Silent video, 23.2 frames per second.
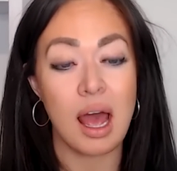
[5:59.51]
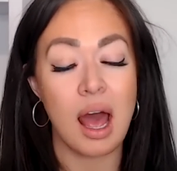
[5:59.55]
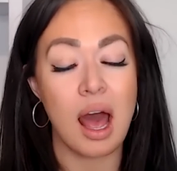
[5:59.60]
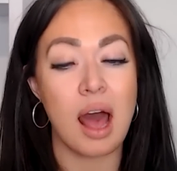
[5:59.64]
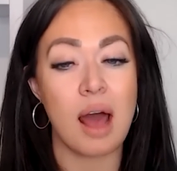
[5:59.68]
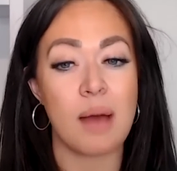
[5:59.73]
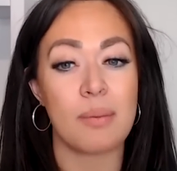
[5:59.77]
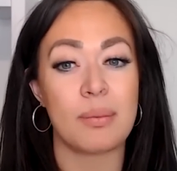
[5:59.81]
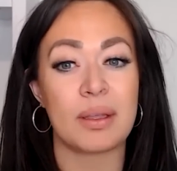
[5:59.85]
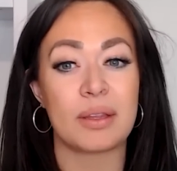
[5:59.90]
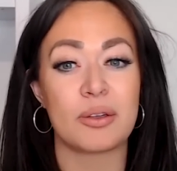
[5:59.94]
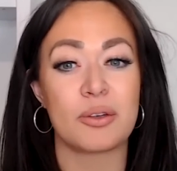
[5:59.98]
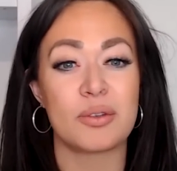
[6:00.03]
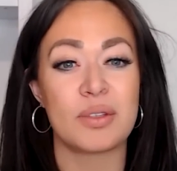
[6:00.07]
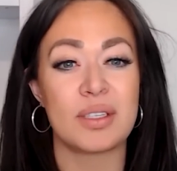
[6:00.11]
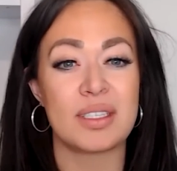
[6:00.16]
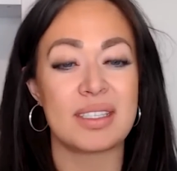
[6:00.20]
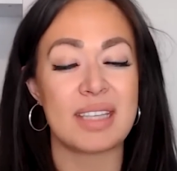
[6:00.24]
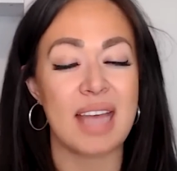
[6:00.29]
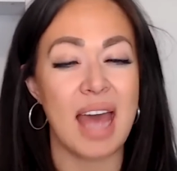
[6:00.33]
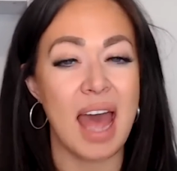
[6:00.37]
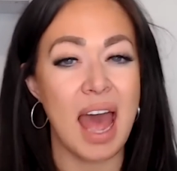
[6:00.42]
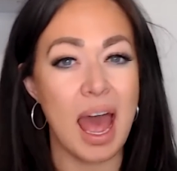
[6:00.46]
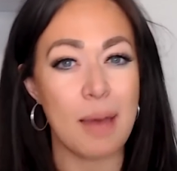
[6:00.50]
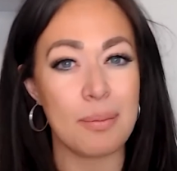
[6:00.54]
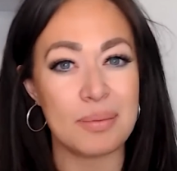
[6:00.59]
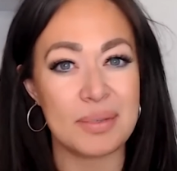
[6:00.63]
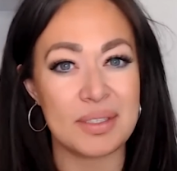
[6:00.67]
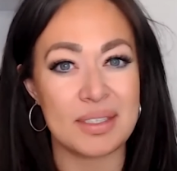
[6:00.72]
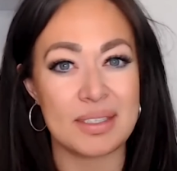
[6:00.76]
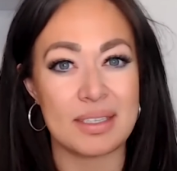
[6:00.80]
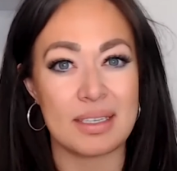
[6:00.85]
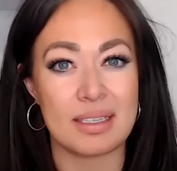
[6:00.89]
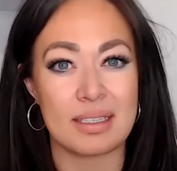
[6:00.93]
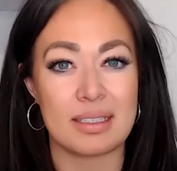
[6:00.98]
Um, like there's this
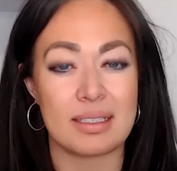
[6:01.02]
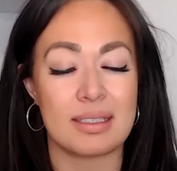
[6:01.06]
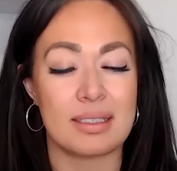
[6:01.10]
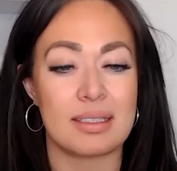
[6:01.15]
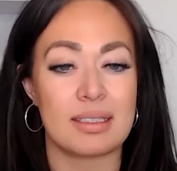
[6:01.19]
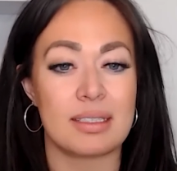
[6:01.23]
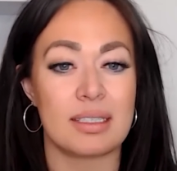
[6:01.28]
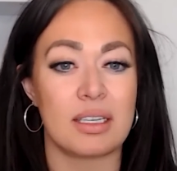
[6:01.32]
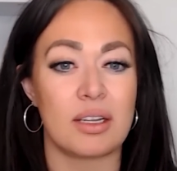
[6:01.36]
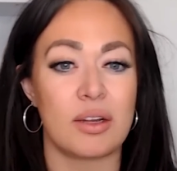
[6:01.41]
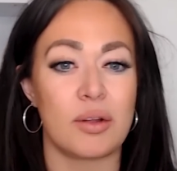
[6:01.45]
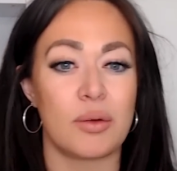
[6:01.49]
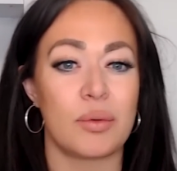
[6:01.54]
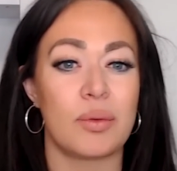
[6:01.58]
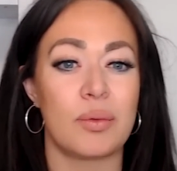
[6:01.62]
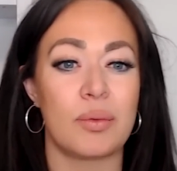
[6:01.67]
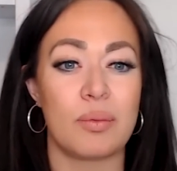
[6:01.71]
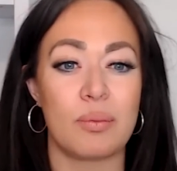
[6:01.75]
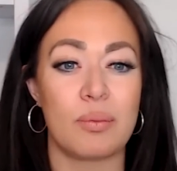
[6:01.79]
absence, you know,